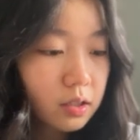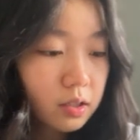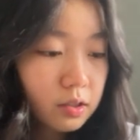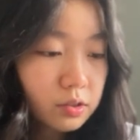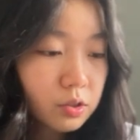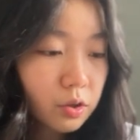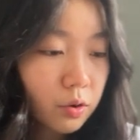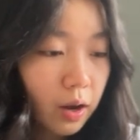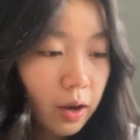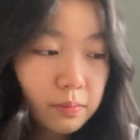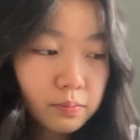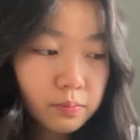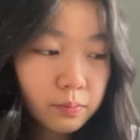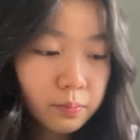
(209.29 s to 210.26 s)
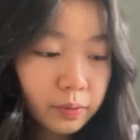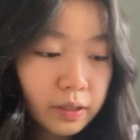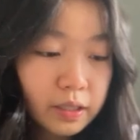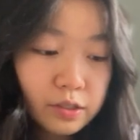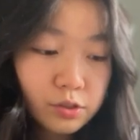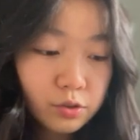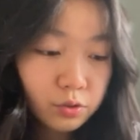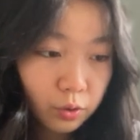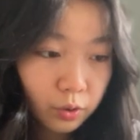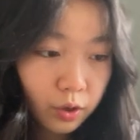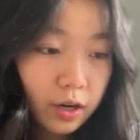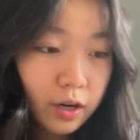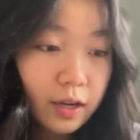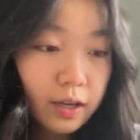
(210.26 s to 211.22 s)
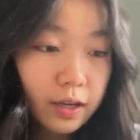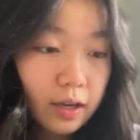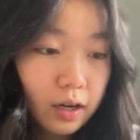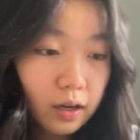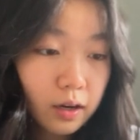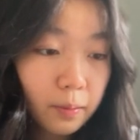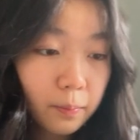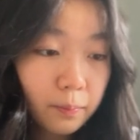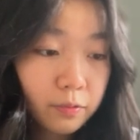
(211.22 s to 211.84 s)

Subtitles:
So I'm pretty sure for